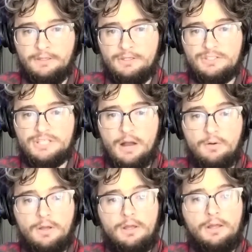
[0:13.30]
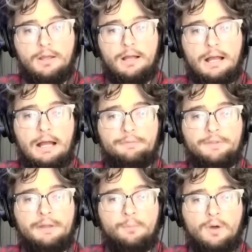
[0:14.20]
So, uh, the
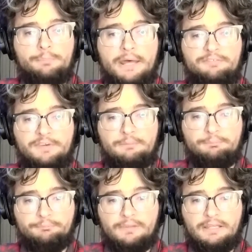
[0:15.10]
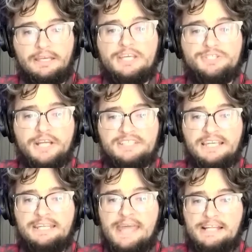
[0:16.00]
number one benefit is you get to
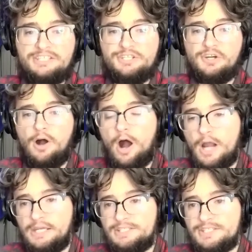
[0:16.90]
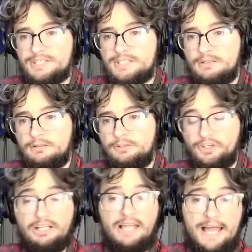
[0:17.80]
connect to your audience,
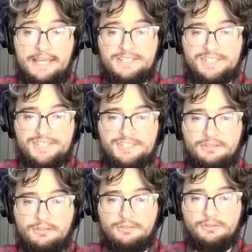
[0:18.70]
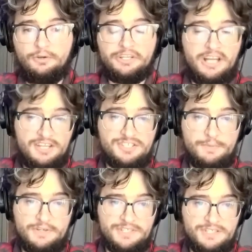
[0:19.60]
your clients, or your
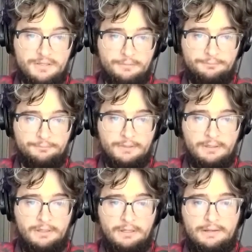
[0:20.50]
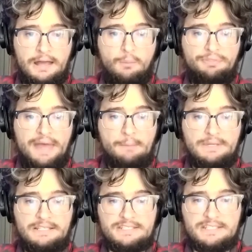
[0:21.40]
customers. Now, what that
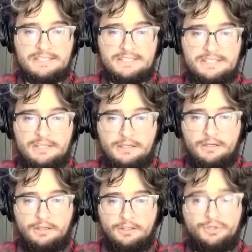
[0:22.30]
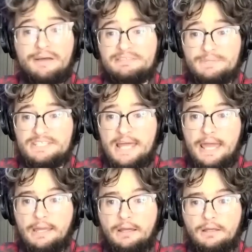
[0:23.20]
means is you have something to
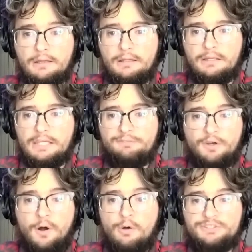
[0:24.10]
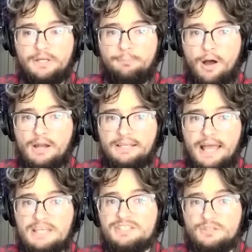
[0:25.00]
say. If you're hosting a
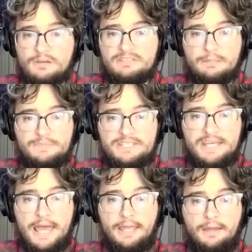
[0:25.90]
podcast, you have something to say.